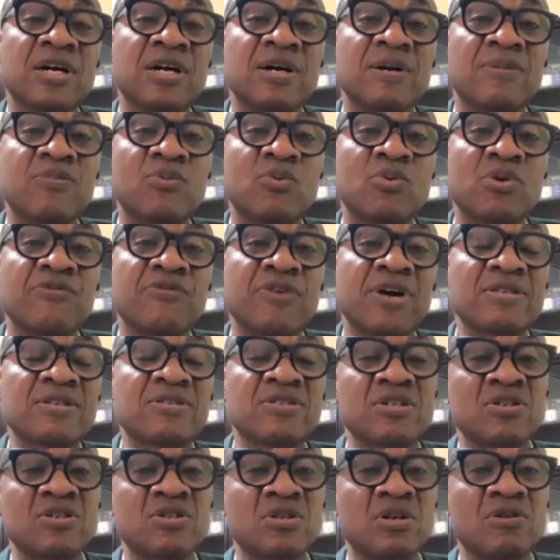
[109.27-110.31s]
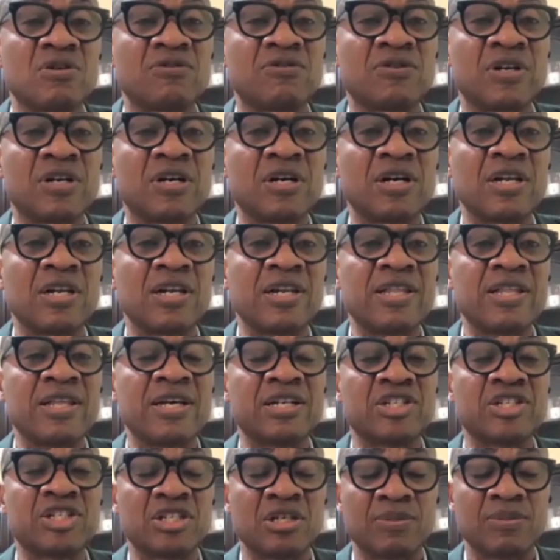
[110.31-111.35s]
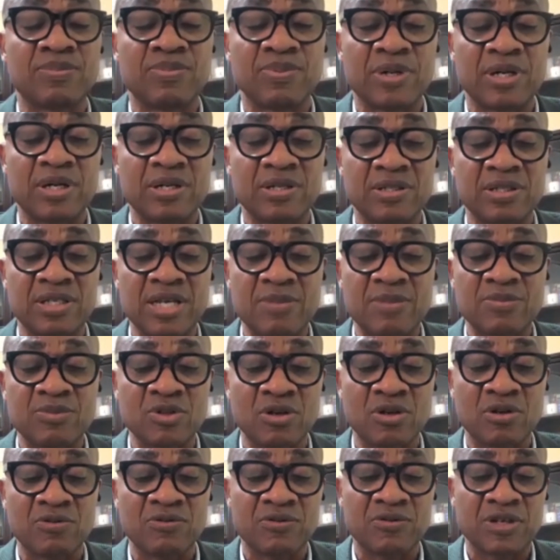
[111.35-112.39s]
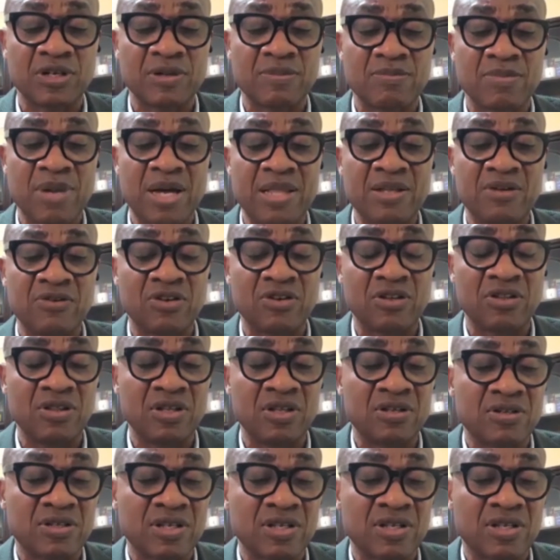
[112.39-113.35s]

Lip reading: we've had series of leadership in terms of managing this